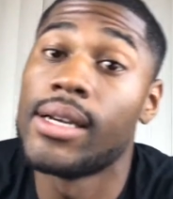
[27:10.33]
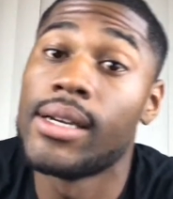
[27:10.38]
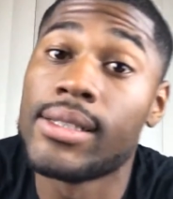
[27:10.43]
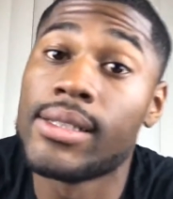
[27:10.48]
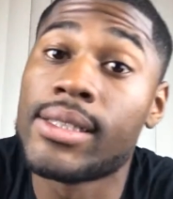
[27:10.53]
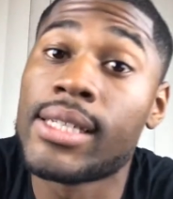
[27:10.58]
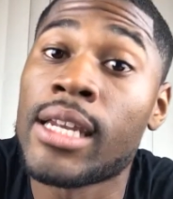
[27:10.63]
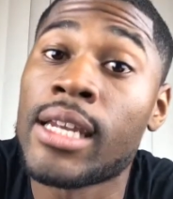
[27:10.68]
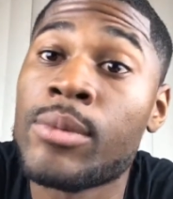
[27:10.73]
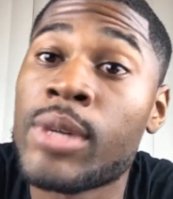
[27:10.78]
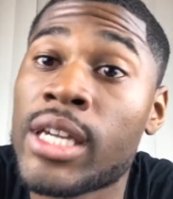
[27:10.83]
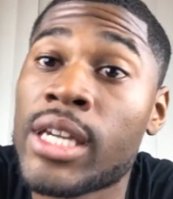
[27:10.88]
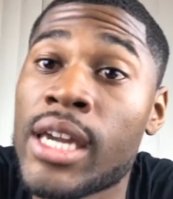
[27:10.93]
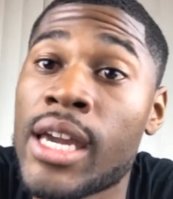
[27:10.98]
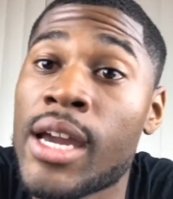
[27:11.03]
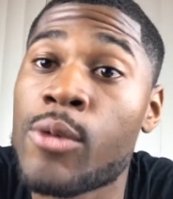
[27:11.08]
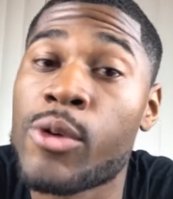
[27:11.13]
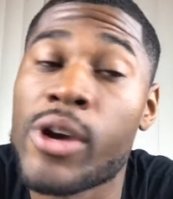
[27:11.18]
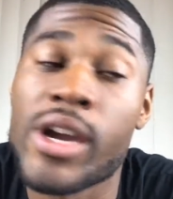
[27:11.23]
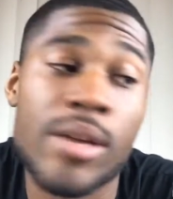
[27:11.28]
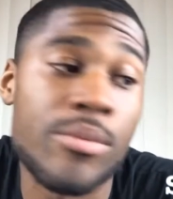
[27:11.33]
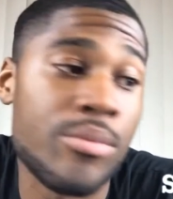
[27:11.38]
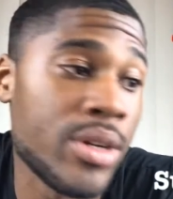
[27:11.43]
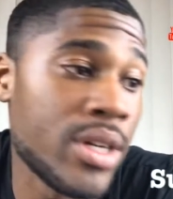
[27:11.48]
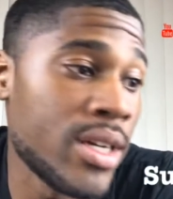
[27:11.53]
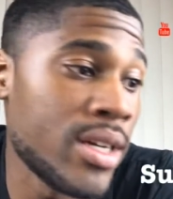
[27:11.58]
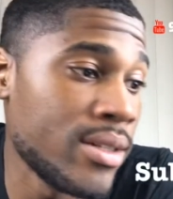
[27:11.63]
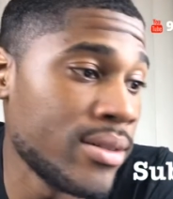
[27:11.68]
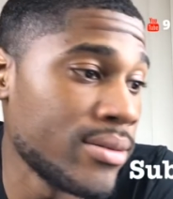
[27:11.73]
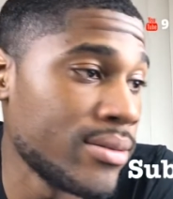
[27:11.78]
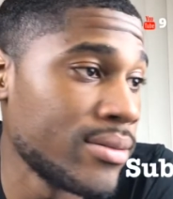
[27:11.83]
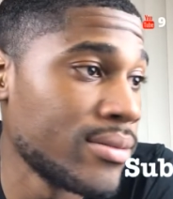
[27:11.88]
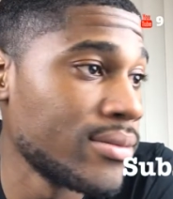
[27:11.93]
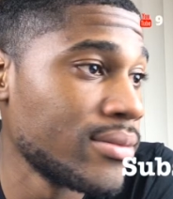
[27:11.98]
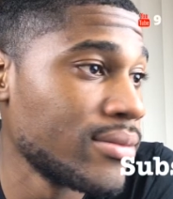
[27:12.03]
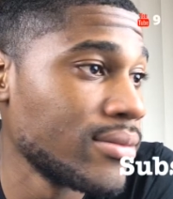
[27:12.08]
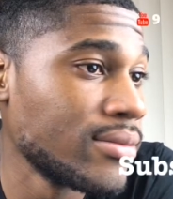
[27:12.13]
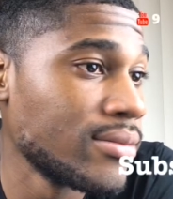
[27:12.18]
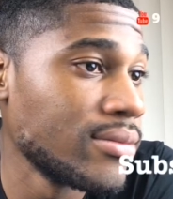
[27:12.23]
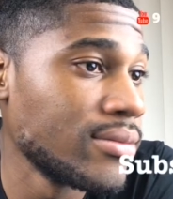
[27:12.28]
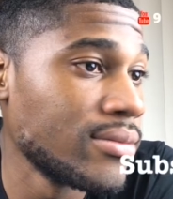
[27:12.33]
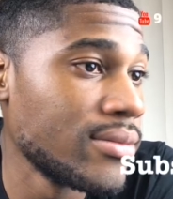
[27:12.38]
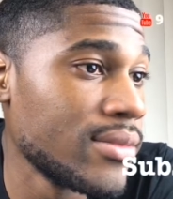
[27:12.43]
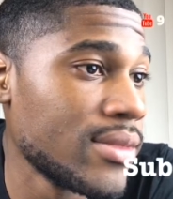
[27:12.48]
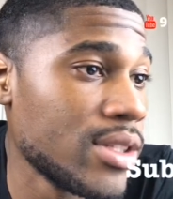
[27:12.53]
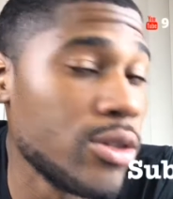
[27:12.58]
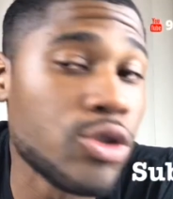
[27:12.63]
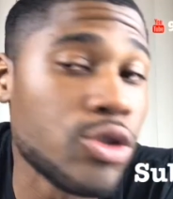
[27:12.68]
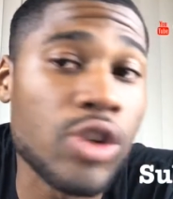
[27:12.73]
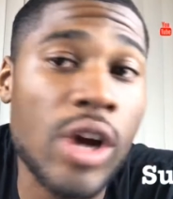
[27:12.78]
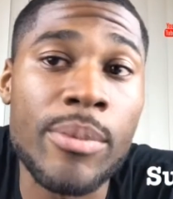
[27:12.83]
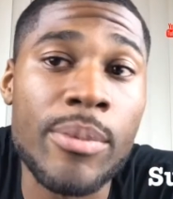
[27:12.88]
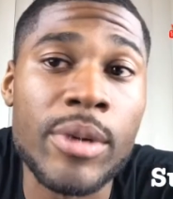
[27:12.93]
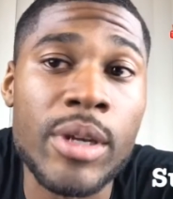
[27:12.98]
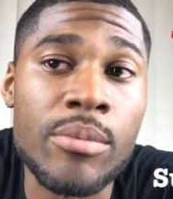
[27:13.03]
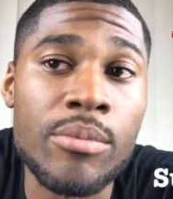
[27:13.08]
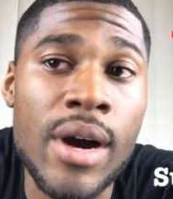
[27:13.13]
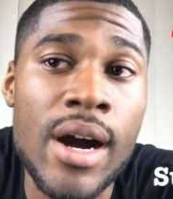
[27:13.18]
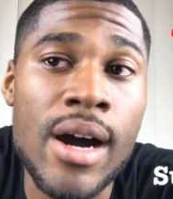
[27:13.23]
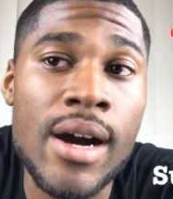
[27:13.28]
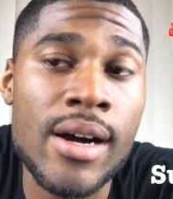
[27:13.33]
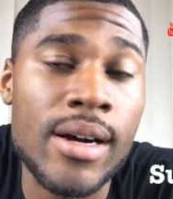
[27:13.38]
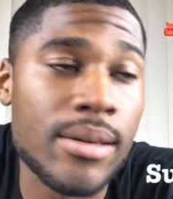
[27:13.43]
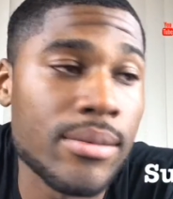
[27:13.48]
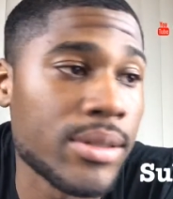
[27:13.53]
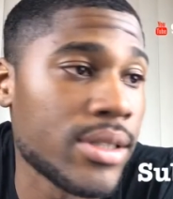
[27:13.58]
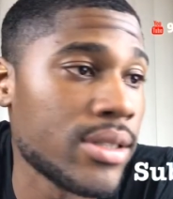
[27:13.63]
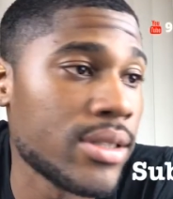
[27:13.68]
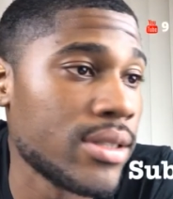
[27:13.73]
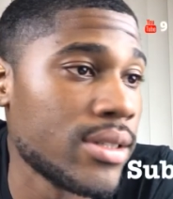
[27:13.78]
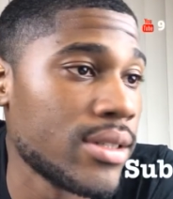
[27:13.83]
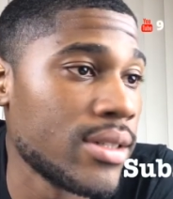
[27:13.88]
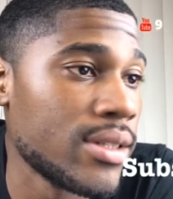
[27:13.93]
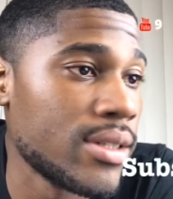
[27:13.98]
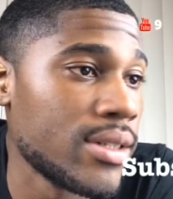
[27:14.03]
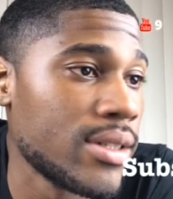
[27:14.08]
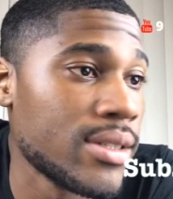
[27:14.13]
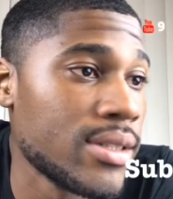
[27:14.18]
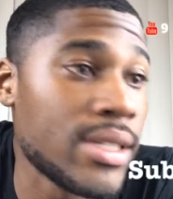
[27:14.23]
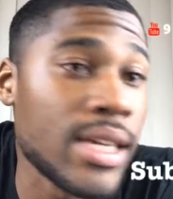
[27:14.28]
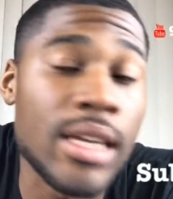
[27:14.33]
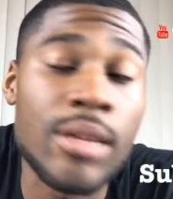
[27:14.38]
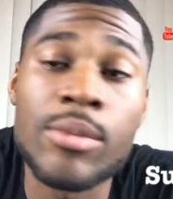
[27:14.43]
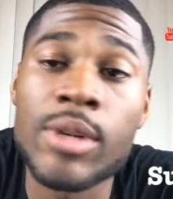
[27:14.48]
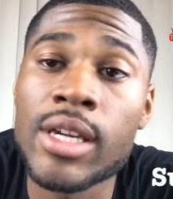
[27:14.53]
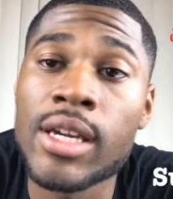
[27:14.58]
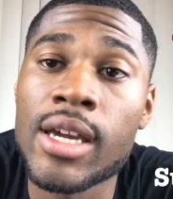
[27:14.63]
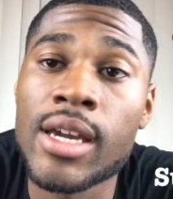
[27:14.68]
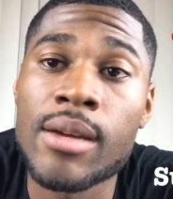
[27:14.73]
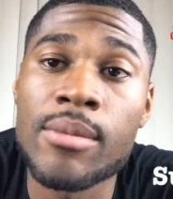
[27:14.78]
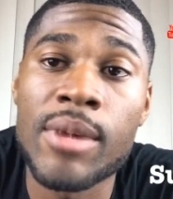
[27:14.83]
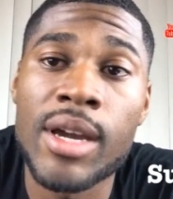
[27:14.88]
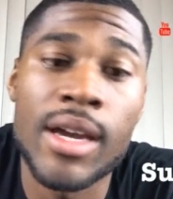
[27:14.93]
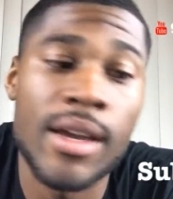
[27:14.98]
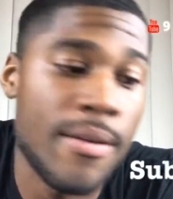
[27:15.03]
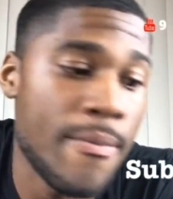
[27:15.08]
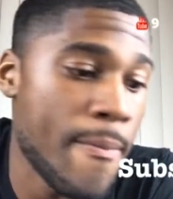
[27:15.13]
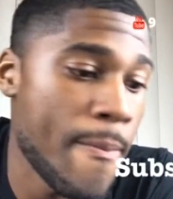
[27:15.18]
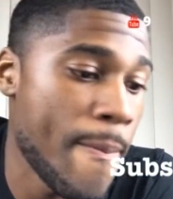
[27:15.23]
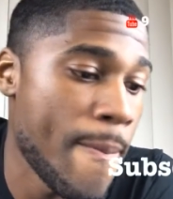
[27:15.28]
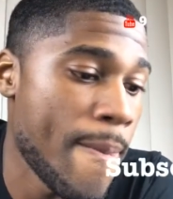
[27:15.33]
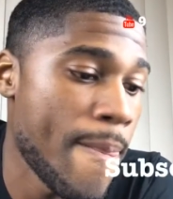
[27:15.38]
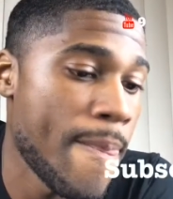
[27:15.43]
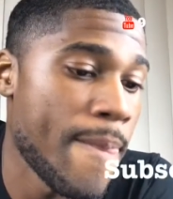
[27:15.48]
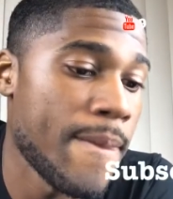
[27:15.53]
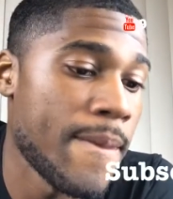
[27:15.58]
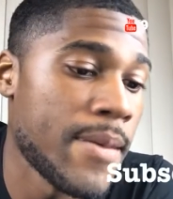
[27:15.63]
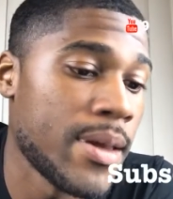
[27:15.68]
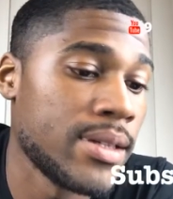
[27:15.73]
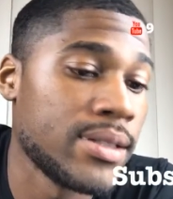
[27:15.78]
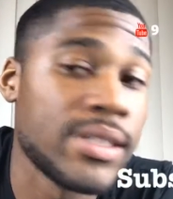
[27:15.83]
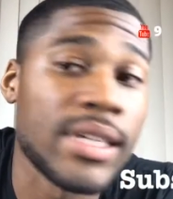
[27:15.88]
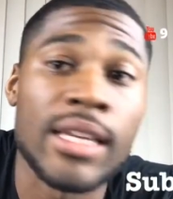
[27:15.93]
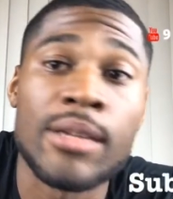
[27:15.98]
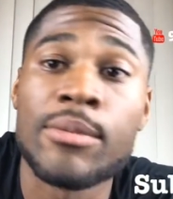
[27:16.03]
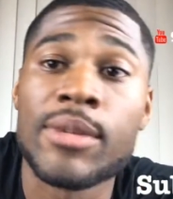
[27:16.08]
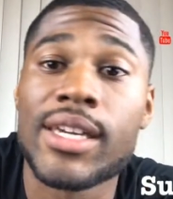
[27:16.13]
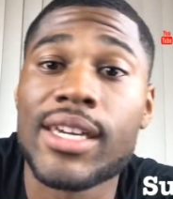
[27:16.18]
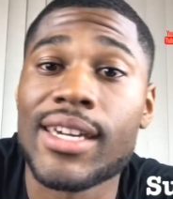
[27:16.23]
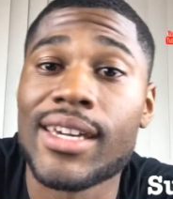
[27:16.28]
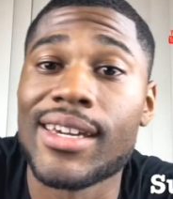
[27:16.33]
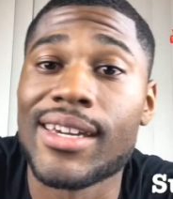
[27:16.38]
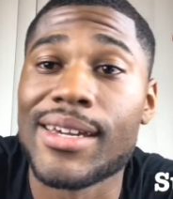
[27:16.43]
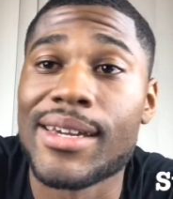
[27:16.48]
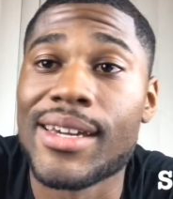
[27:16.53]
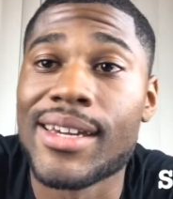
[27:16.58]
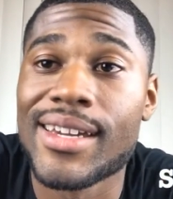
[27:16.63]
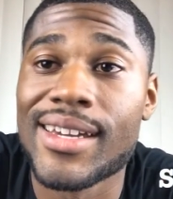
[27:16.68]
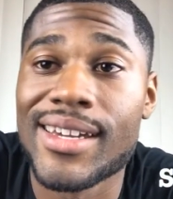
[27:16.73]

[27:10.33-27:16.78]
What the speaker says: Tell him again, Red Bean. You dropping in bombs. Tell him again, man. Tell him again.